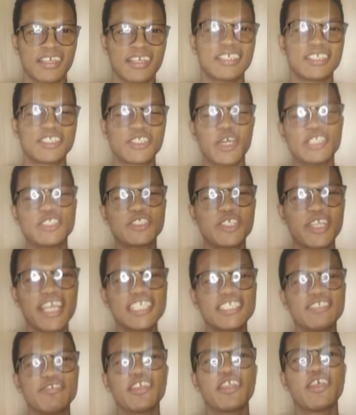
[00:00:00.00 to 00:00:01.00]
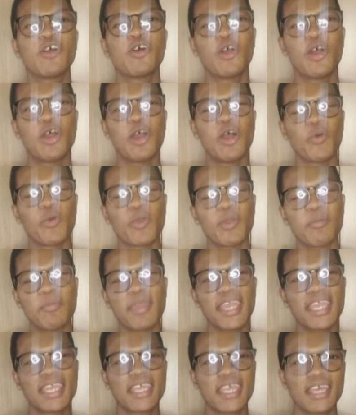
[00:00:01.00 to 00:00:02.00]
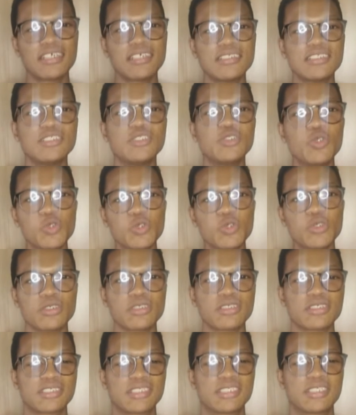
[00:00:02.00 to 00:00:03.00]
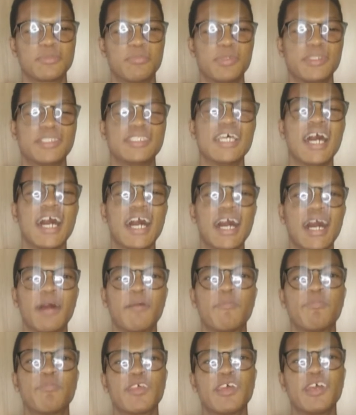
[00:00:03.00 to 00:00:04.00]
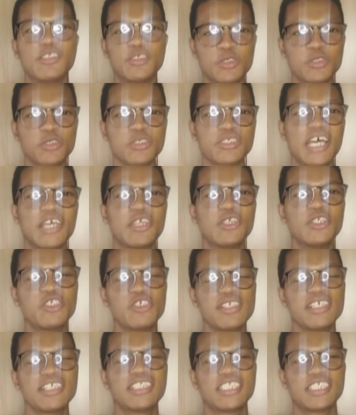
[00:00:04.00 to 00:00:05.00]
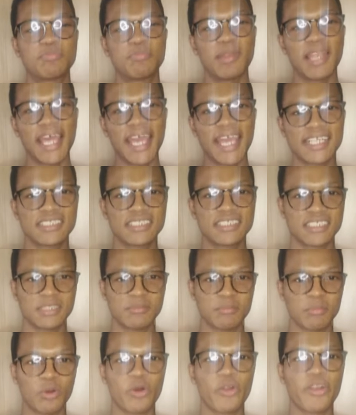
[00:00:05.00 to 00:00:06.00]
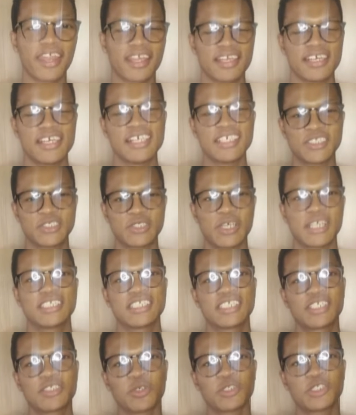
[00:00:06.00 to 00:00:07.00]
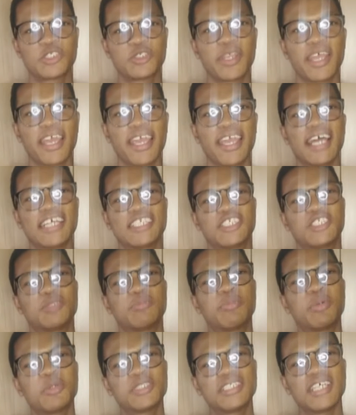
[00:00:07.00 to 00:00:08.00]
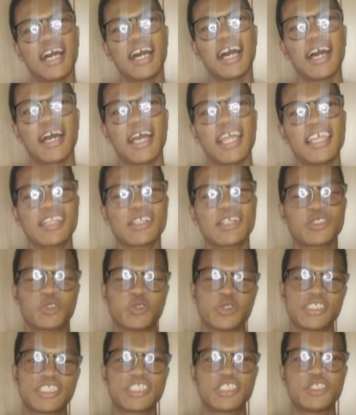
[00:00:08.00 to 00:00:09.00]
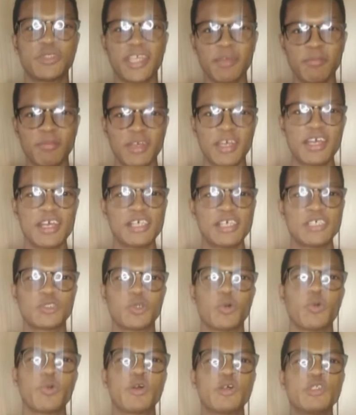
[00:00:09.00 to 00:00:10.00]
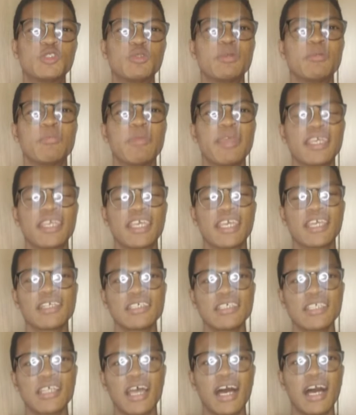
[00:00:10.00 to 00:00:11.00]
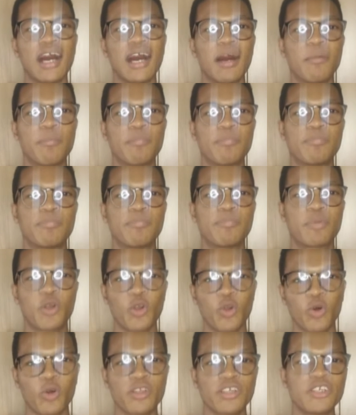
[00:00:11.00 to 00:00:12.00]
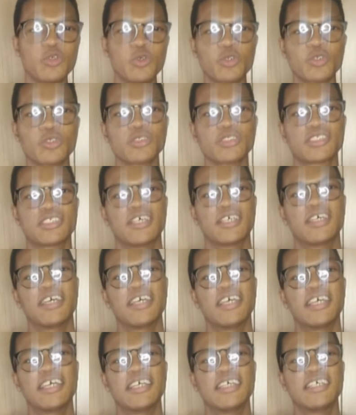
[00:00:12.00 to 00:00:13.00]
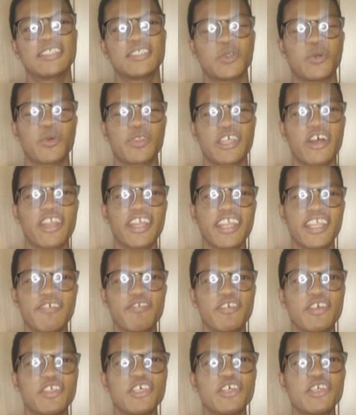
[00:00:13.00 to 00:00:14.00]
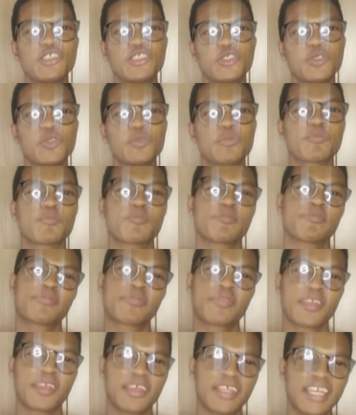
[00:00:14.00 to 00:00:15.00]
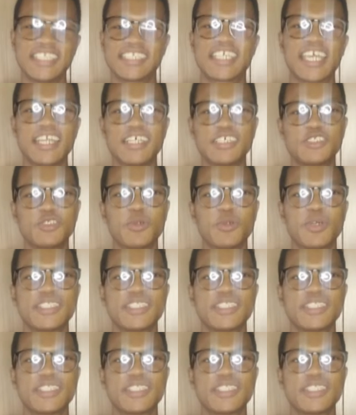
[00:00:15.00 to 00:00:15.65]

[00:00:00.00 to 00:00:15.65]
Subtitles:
So in today's video, we're making noodles, but noodles are usually just bland and boring. So I just thought today I should put a little twist to them. So we're going to be making prawn noodles. So without any further ado, let's get into